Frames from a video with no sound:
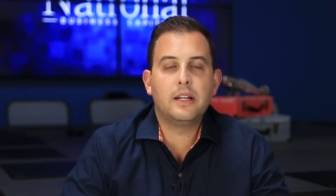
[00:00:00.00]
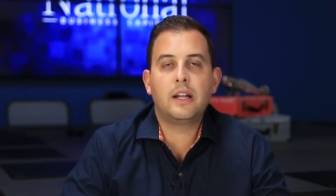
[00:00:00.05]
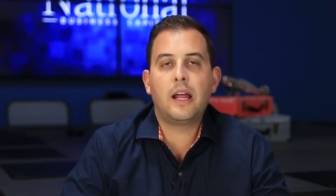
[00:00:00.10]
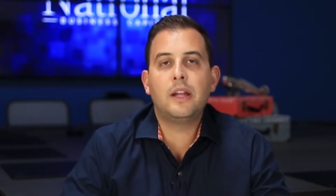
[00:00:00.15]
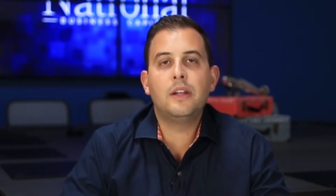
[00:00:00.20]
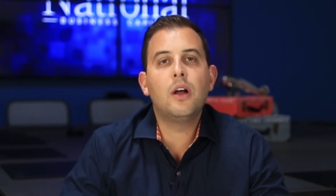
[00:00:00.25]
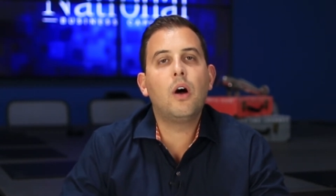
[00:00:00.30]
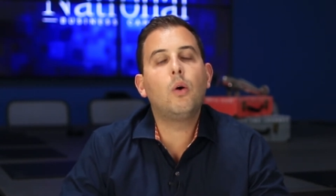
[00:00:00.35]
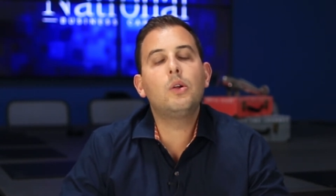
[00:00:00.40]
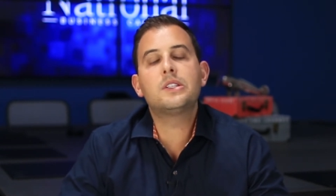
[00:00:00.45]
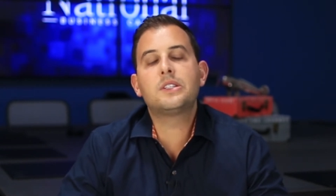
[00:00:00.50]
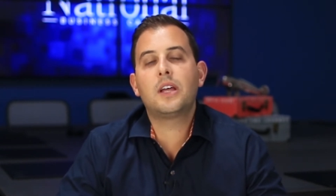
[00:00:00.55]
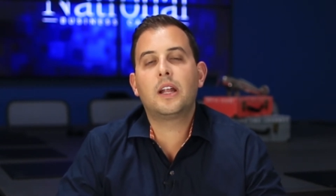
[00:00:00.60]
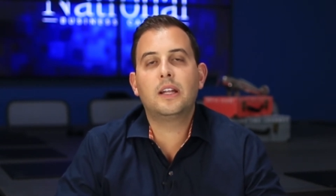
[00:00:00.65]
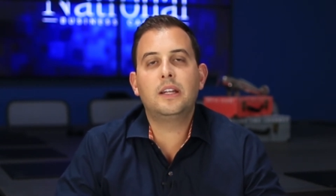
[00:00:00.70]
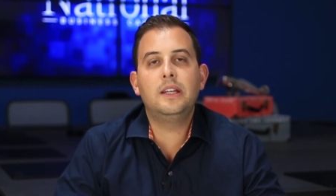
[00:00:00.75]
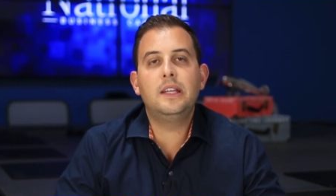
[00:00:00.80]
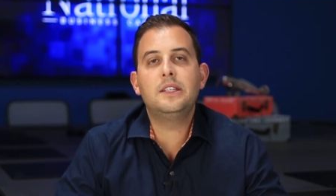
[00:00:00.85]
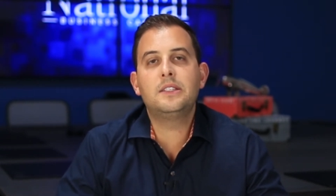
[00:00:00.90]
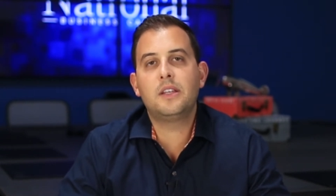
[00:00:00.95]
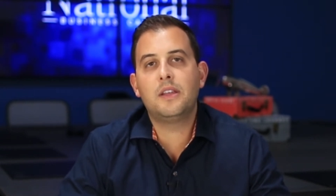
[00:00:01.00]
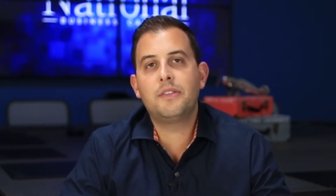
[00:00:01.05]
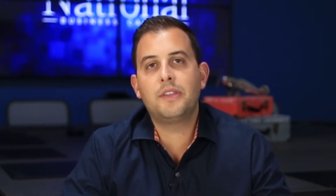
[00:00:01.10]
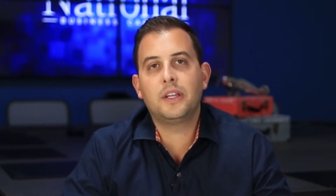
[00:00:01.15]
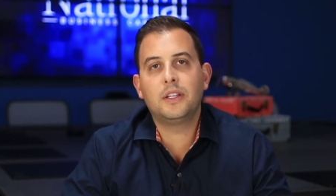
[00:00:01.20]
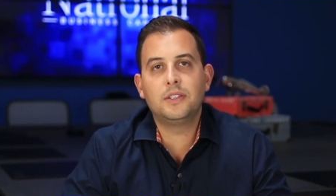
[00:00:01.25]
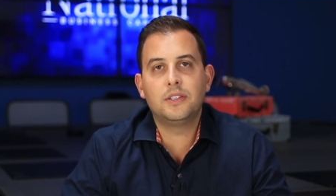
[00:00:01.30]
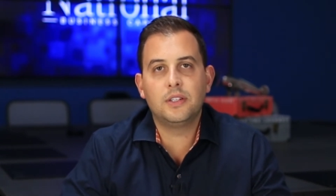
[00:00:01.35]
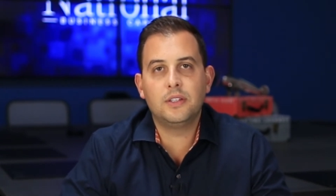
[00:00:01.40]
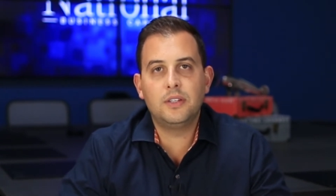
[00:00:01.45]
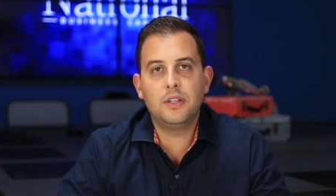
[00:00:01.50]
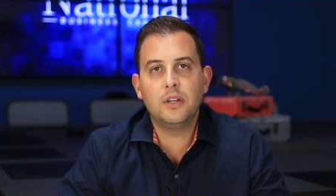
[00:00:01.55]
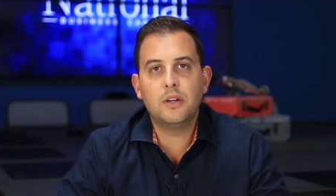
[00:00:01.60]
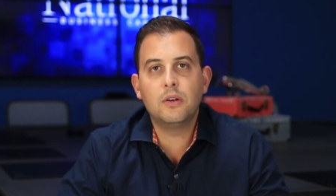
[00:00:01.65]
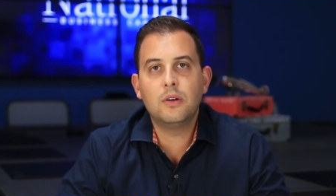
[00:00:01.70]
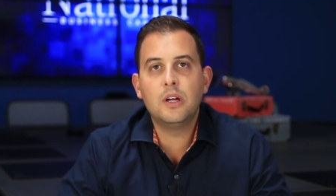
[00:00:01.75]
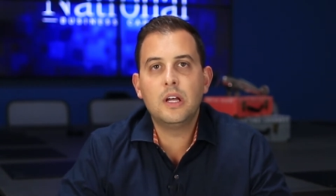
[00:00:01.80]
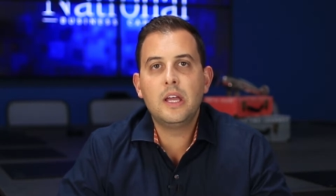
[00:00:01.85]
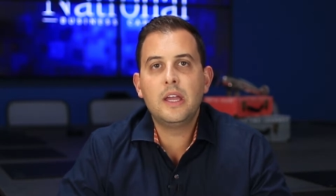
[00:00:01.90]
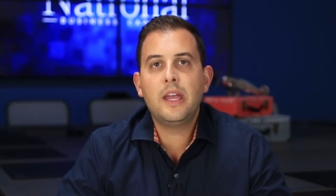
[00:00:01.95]
And I know it's not an easy thing to
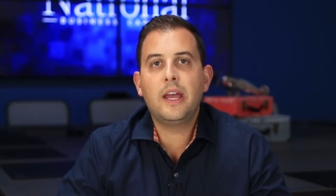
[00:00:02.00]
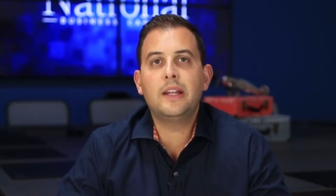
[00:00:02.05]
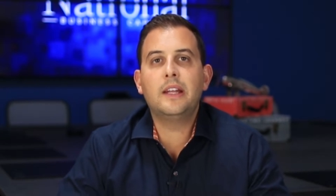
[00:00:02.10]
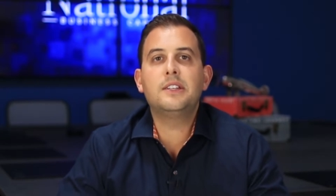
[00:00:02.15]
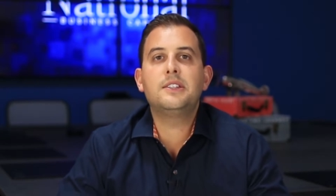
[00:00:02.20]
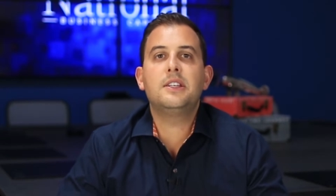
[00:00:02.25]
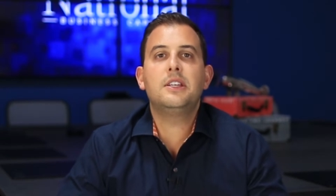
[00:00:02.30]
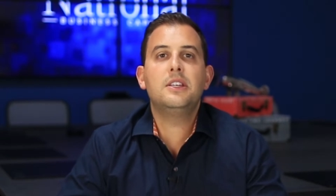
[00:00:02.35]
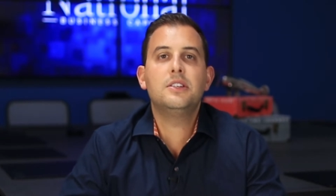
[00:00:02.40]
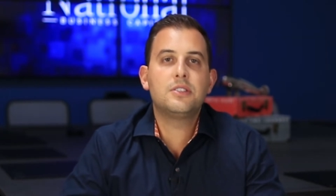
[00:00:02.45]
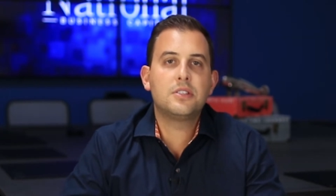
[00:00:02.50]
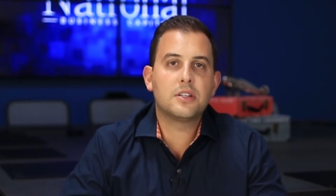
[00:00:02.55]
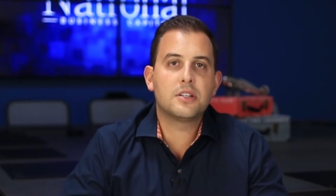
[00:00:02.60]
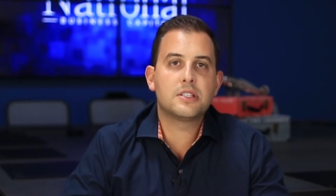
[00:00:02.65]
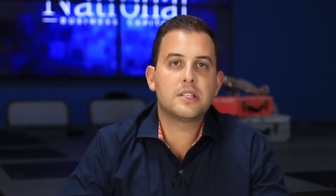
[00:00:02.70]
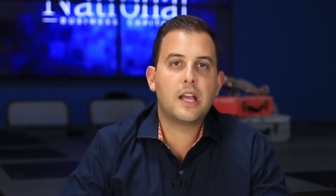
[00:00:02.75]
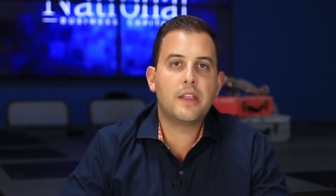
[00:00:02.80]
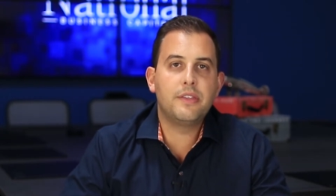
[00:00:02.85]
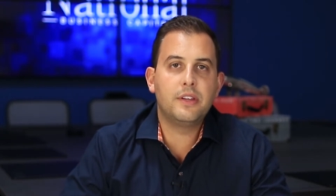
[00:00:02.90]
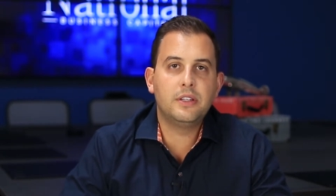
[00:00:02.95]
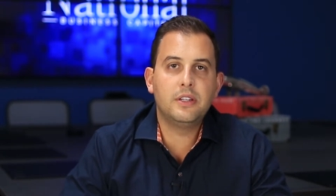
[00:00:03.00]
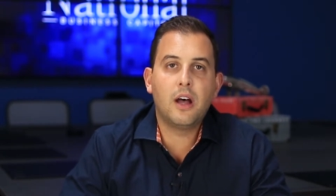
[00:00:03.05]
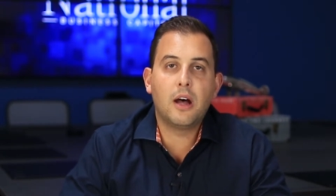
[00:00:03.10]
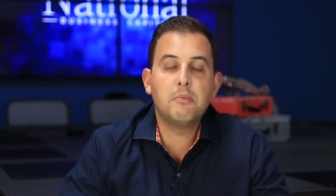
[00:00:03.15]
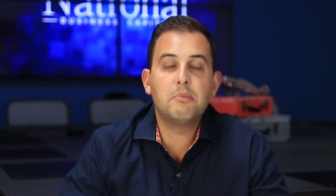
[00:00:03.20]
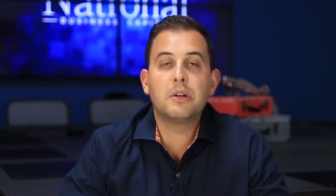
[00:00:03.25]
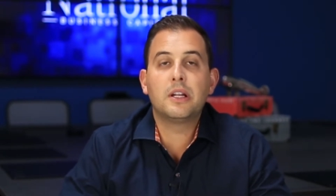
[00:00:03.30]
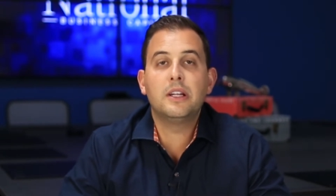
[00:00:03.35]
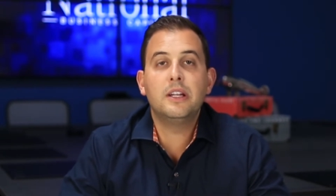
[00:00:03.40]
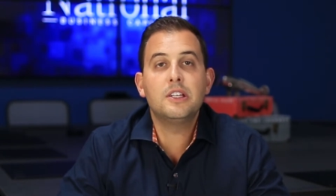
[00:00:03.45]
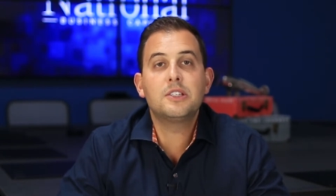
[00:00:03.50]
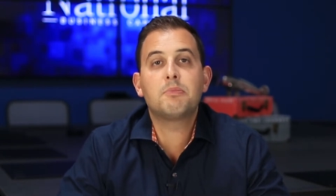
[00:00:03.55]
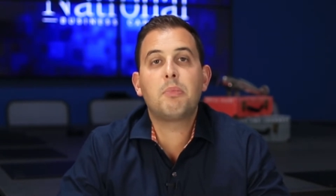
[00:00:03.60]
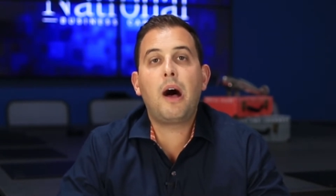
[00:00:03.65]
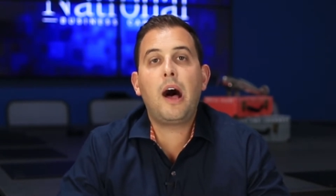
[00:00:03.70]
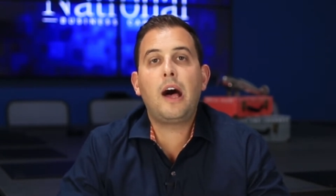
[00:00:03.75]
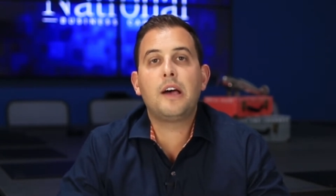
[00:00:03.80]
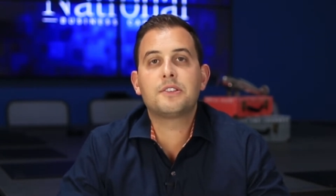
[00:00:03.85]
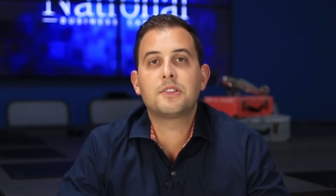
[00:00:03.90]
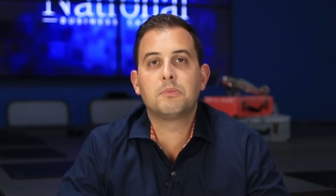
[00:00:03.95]
do, and it's easier said than done, but it is
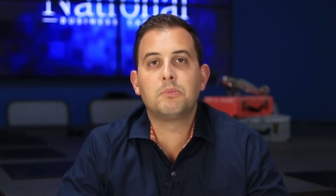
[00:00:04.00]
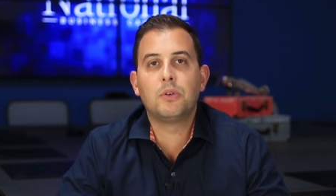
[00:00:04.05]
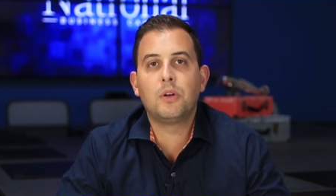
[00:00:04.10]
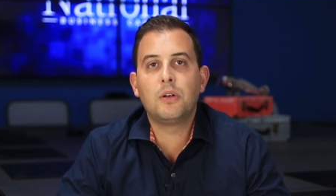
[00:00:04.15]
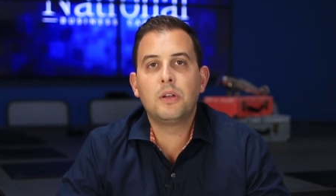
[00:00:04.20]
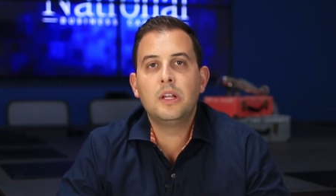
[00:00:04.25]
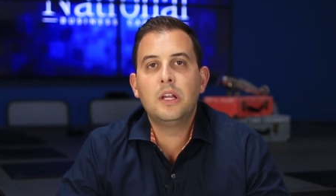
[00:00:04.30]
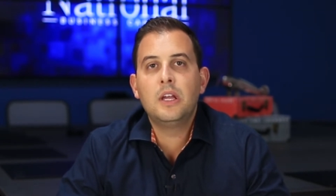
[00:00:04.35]
possible.